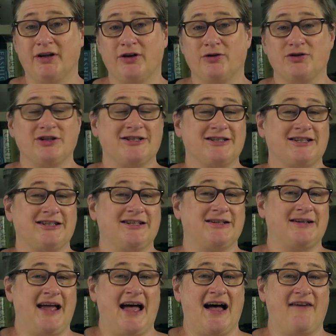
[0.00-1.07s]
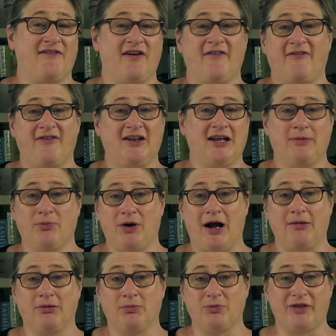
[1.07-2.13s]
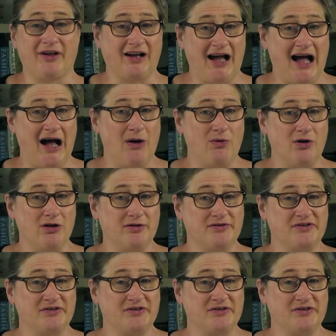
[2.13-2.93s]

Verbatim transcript: you're just going to have a fitting problem with a cowl.